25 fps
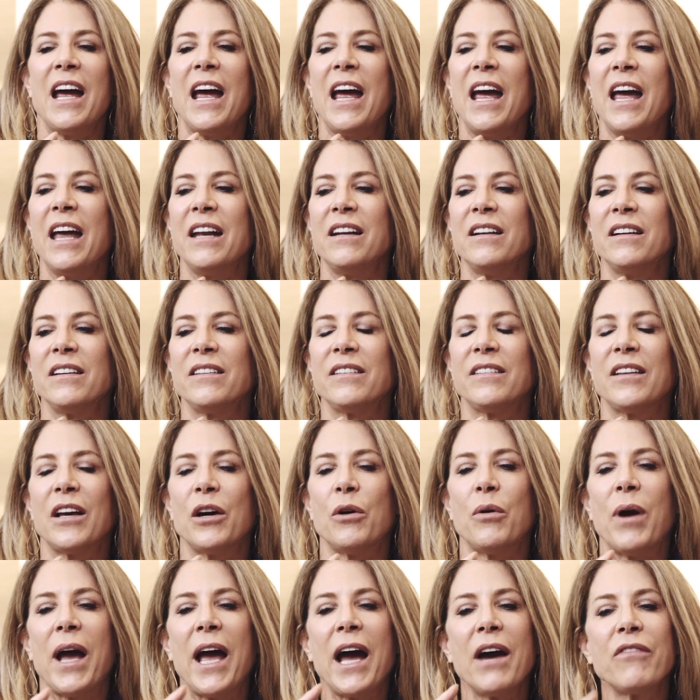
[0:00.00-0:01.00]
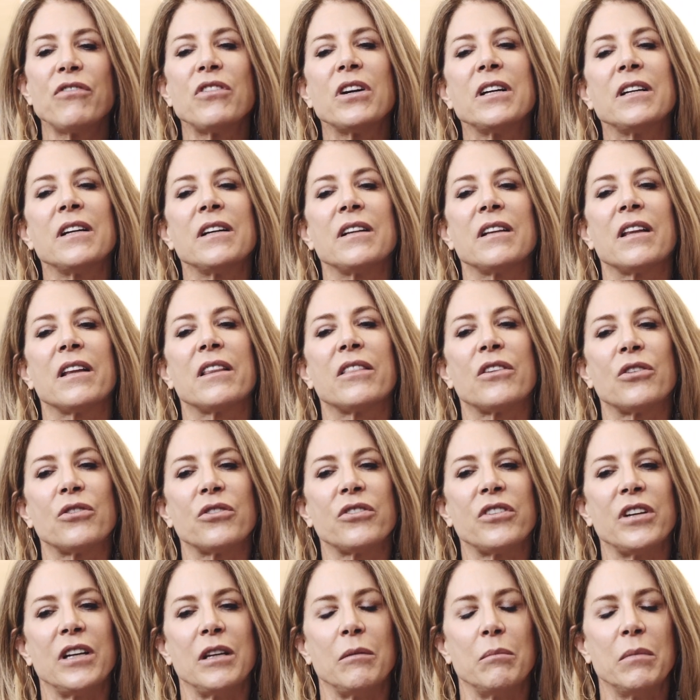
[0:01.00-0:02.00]
And so after I did the
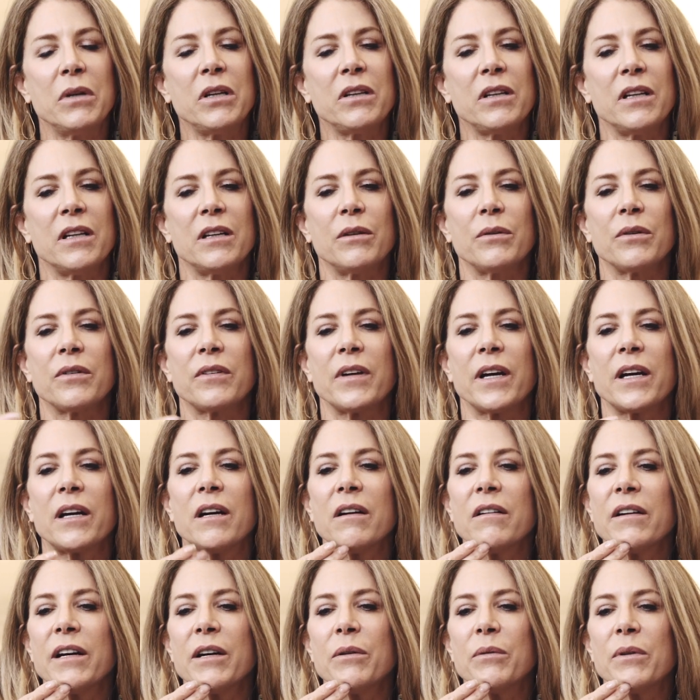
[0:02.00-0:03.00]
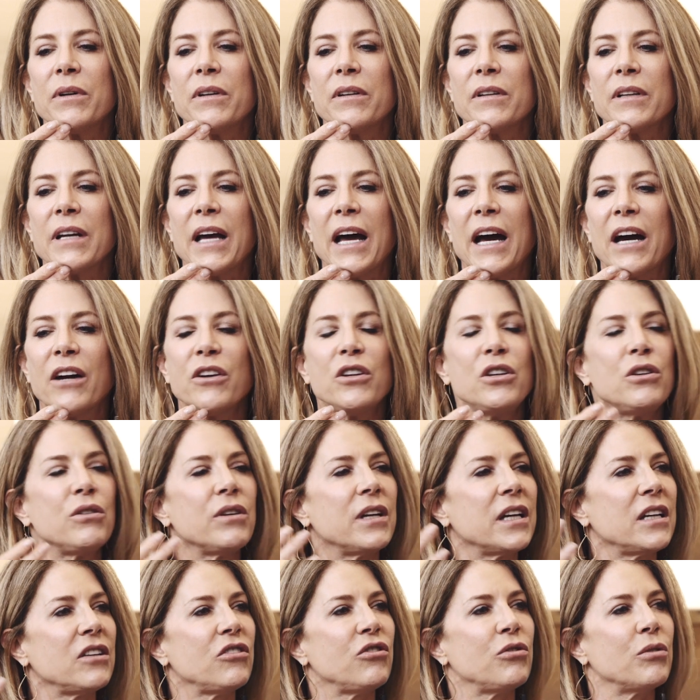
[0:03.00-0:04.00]
13 million, it was like, all right, well, how do you
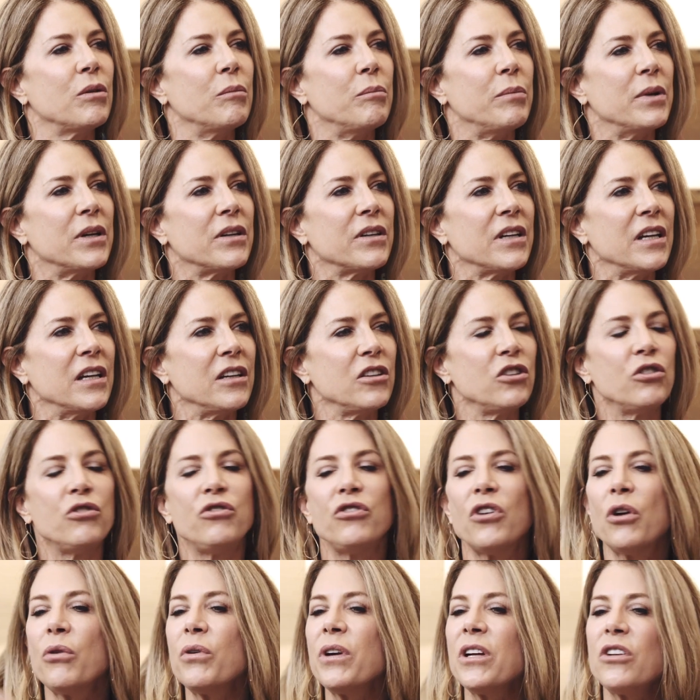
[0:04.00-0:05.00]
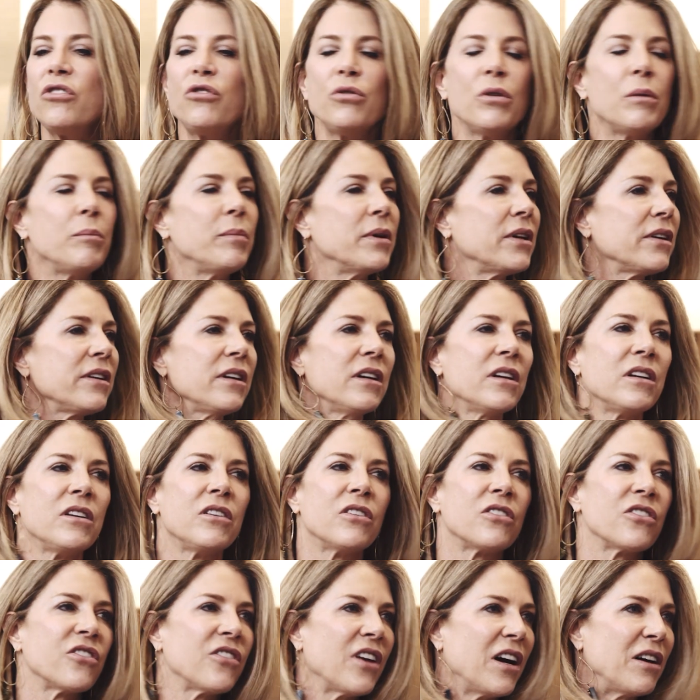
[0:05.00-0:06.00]
get to 1 billion? You don't get to 1 billion
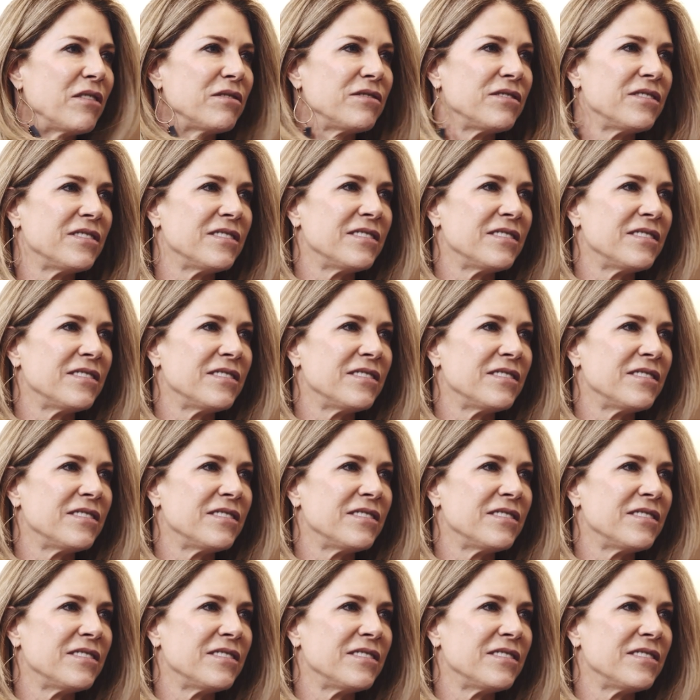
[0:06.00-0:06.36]
yourself.